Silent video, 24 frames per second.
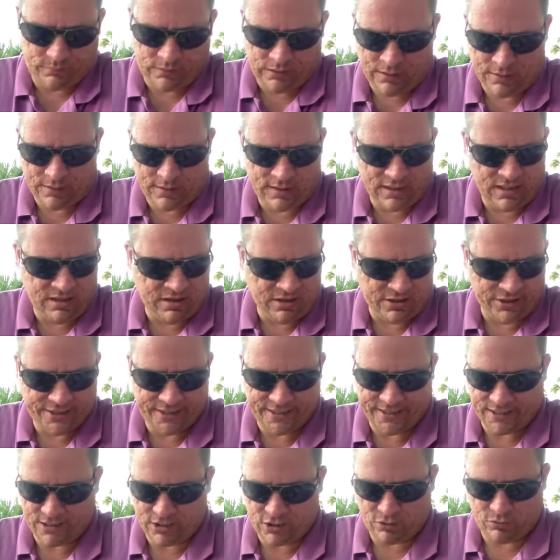Let's see our
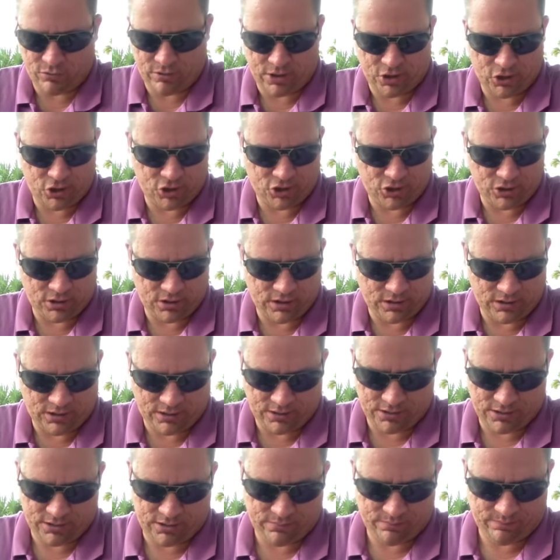next question
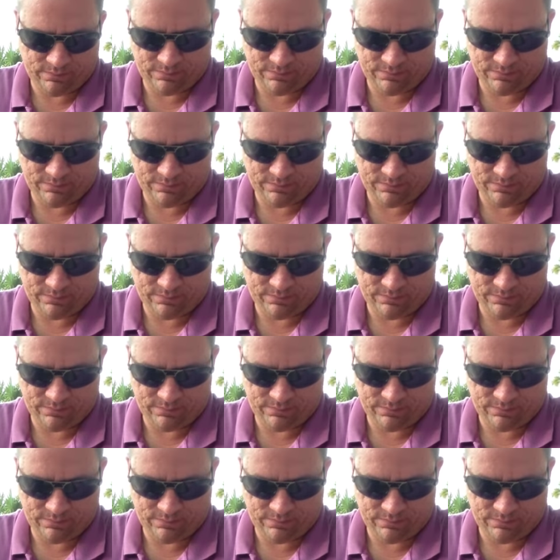here.